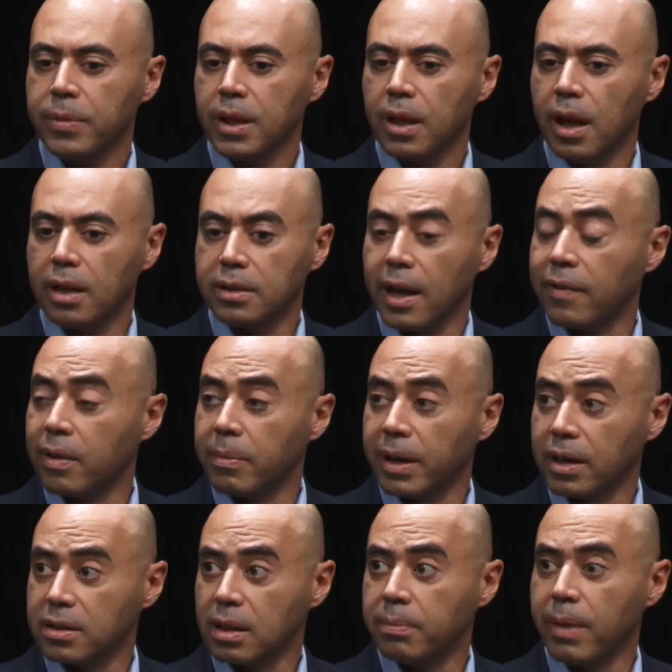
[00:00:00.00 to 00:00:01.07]
to have the
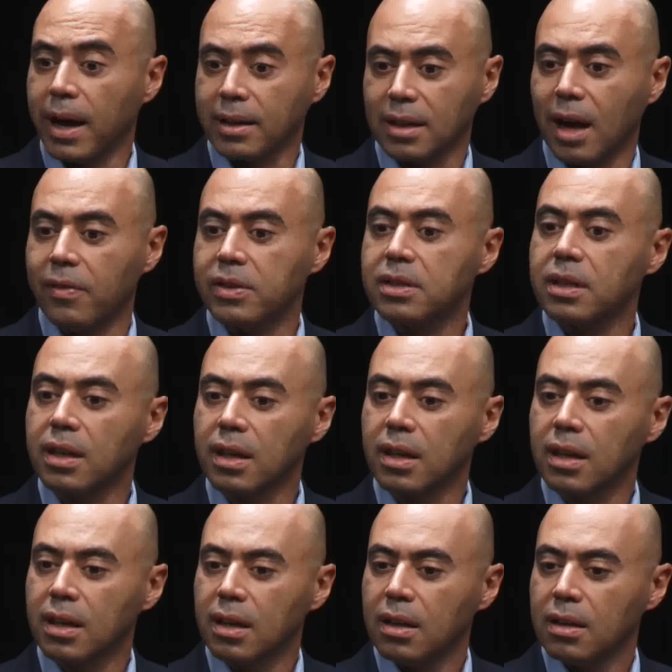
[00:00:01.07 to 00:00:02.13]
biggest impact? Obviously,
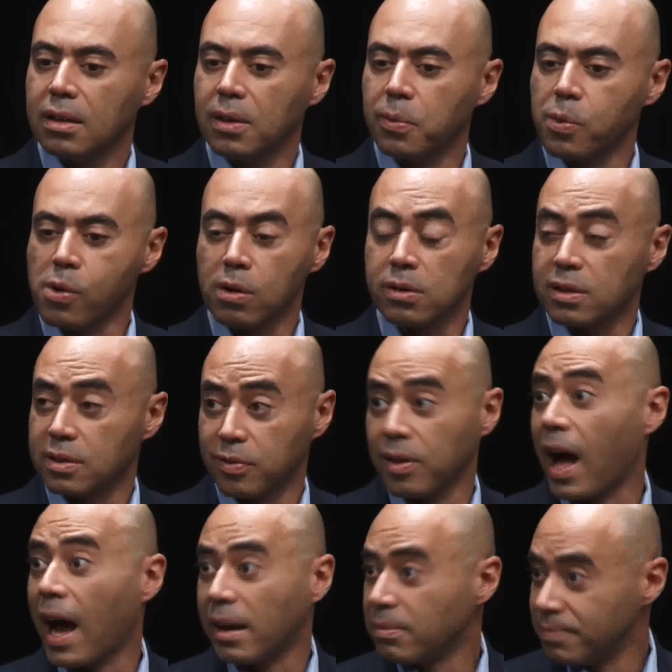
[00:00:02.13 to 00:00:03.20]
the world is
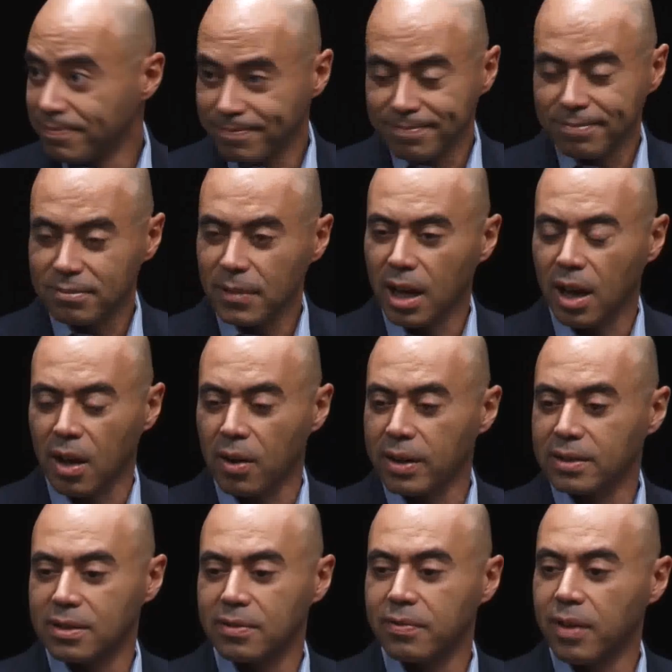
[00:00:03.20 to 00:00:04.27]
flat.
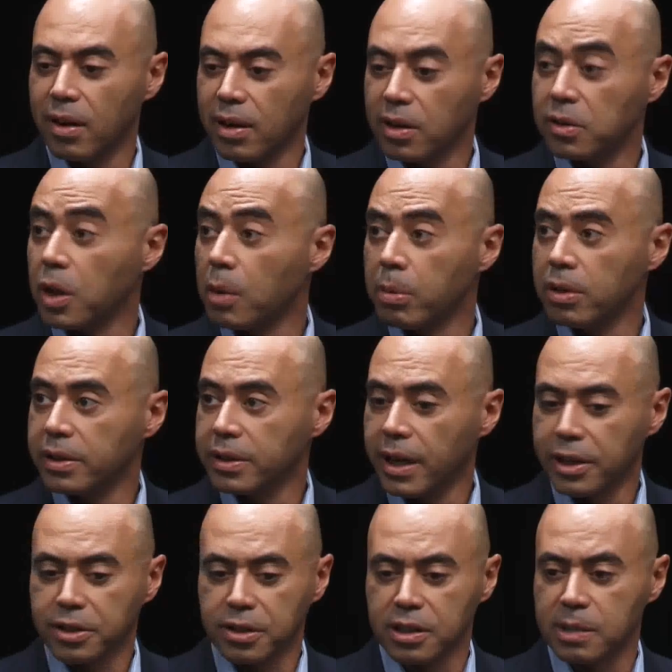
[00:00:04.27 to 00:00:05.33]
It's very global in
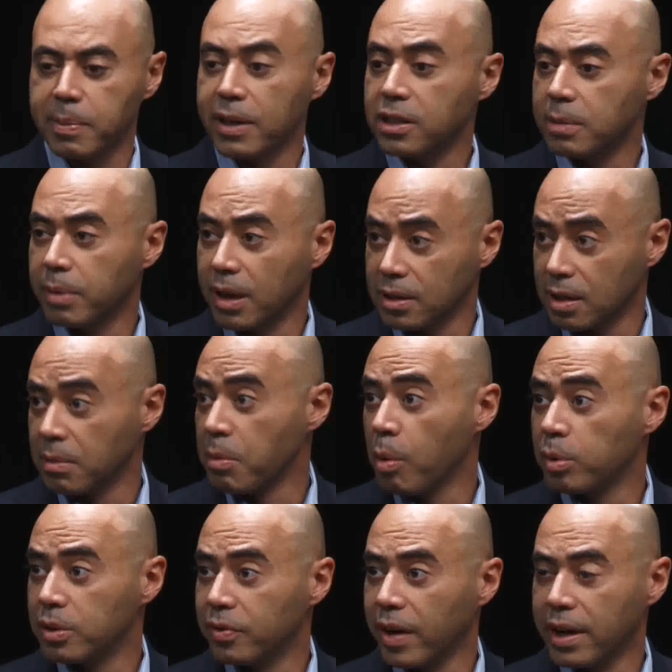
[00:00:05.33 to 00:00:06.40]
nature, especially because of the
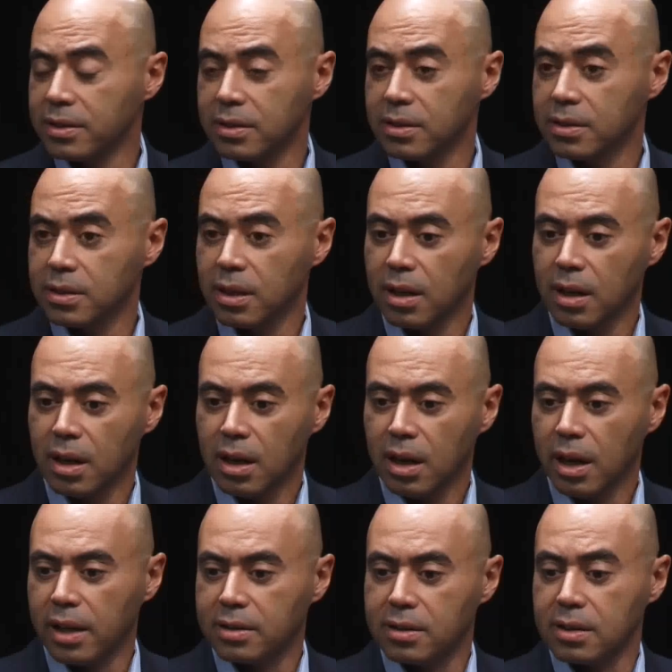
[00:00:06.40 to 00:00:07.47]
mobile devices.
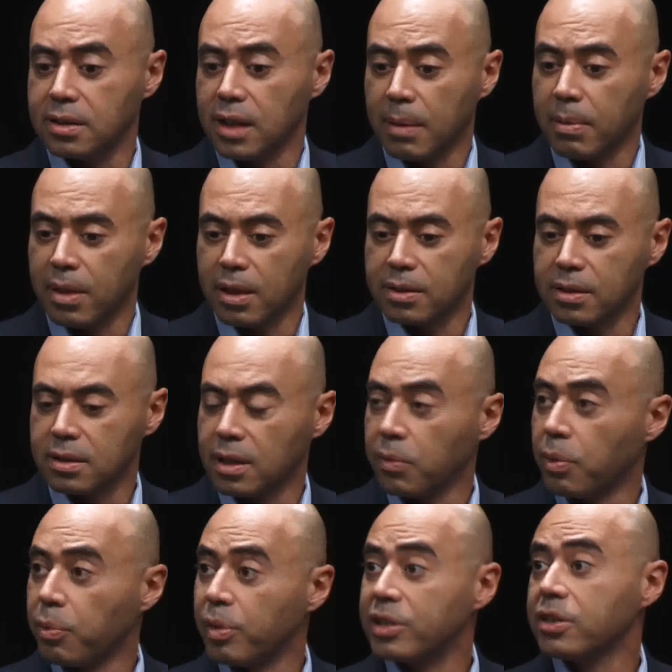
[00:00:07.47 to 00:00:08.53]
It's the same thesis that
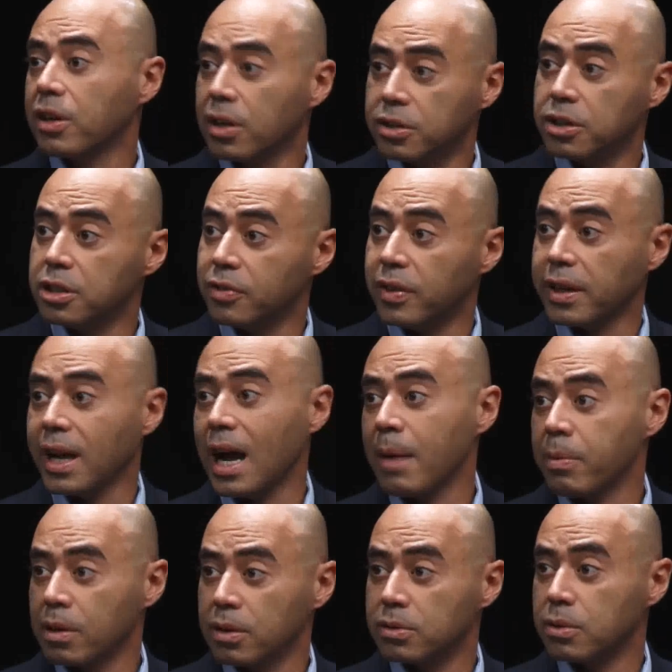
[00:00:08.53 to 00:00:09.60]
when we started GGB
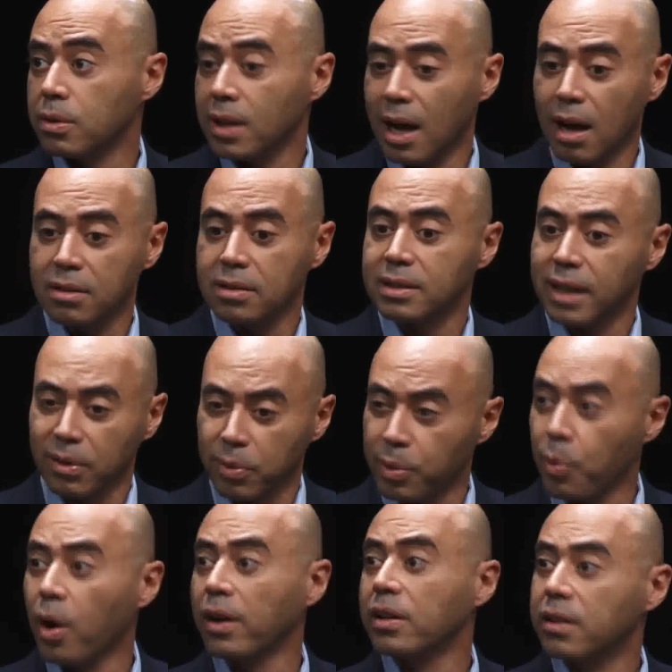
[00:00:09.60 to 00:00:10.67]
Capital in 2000s, like we
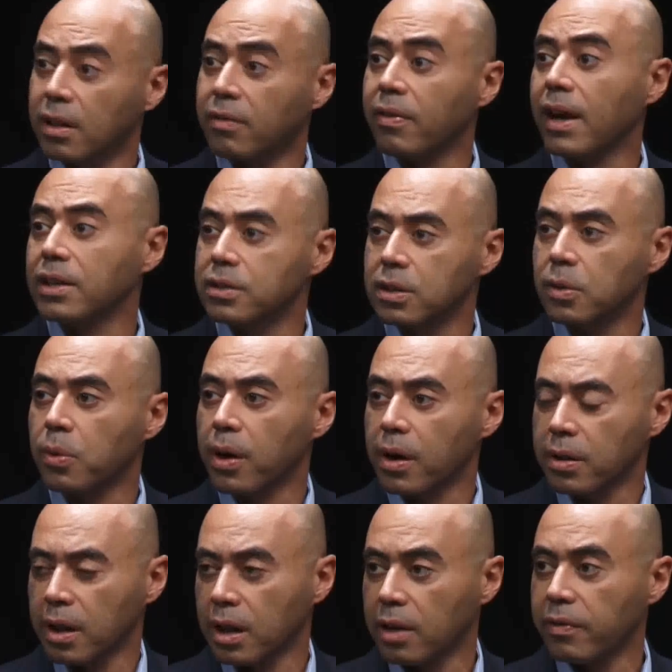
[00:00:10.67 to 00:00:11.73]
wanted to invest in where
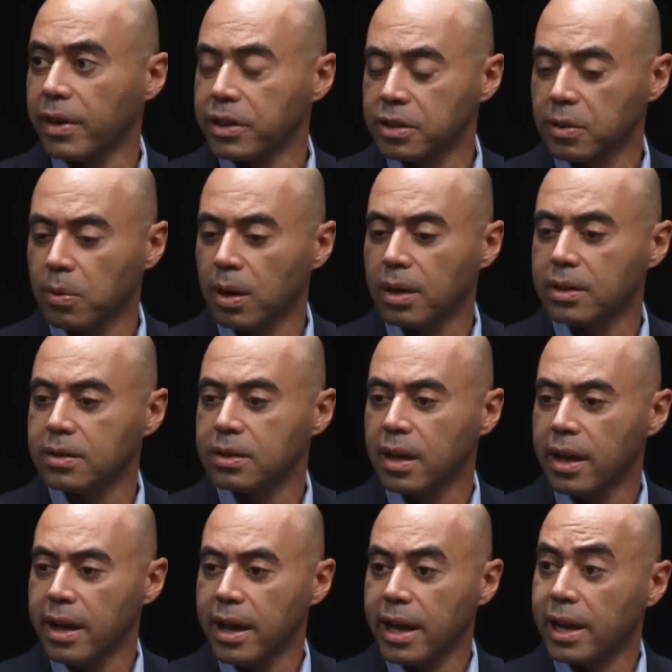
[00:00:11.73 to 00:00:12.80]
the innovation was,
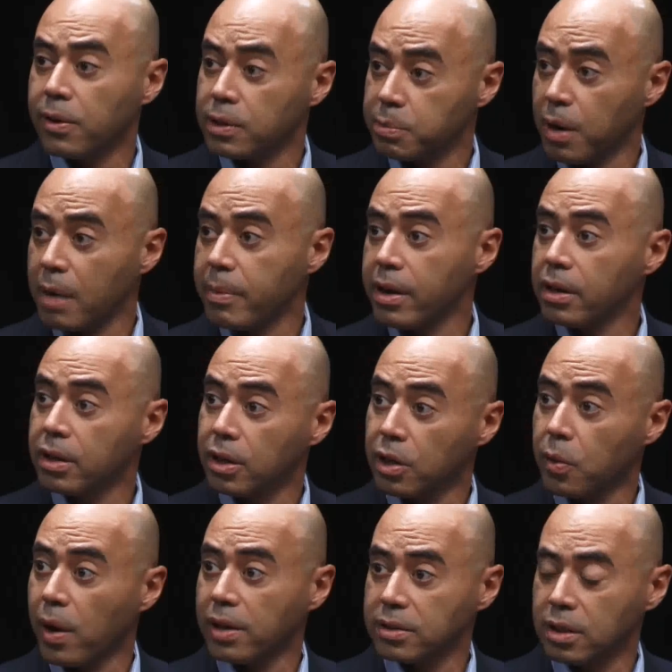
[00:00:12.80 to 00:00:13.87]
and it was primarily in the
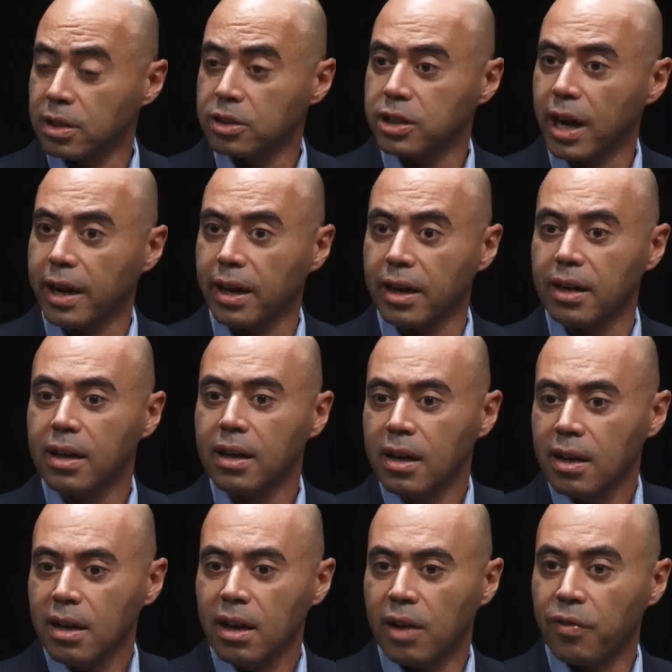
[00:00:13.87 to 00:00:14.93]
U.S. and in China.
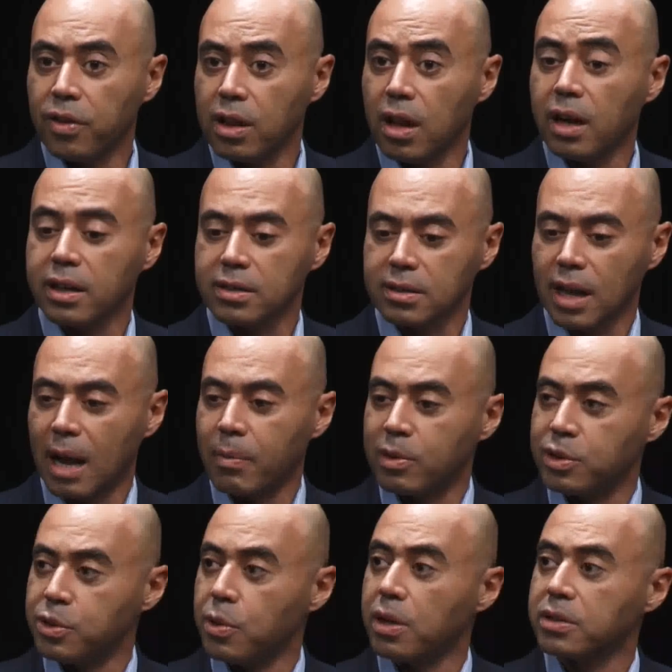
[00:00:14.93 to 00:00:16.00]
And for the longest time, it
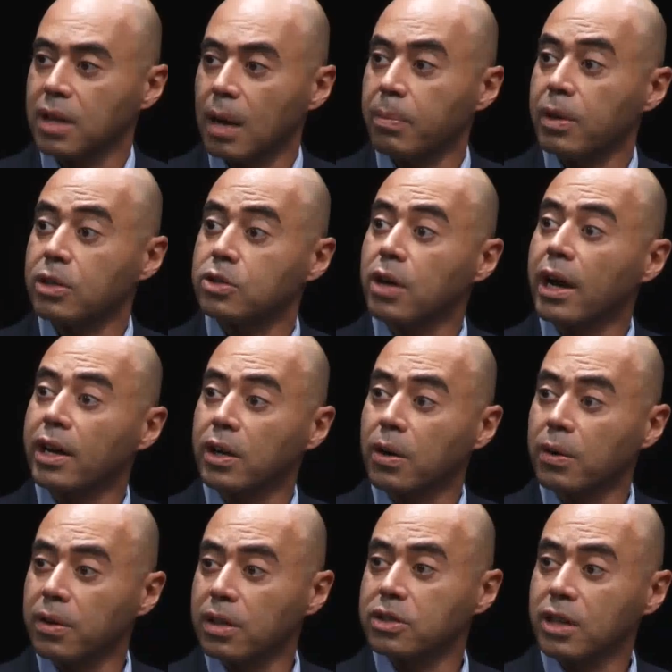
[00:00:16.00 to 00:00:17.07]
was U.S. companies trying to
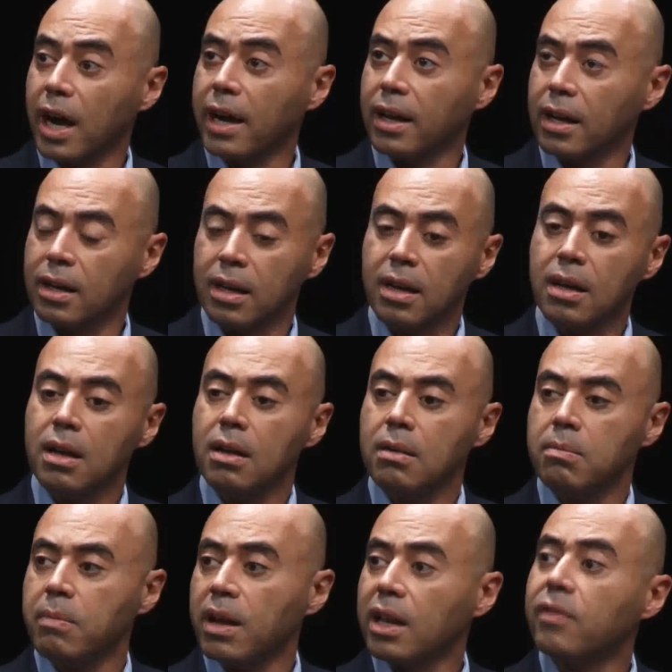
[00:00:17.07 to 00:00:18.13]
go into China.
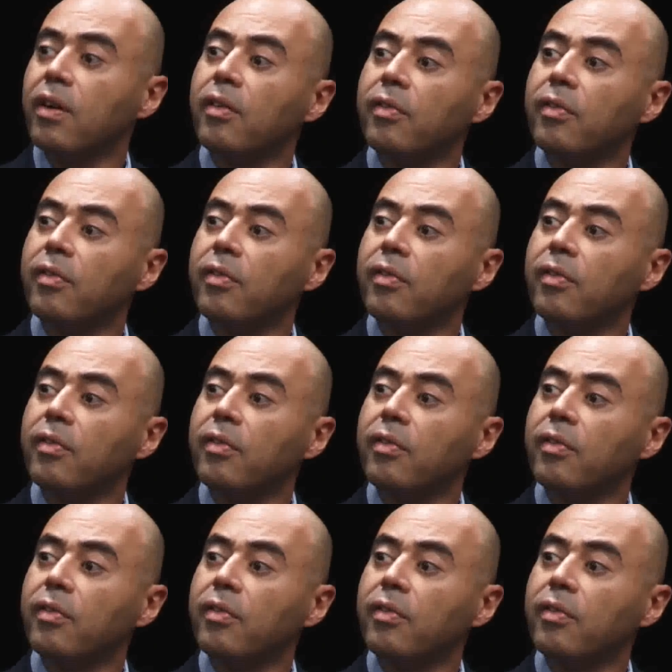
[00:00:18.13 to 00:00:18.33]
Many of them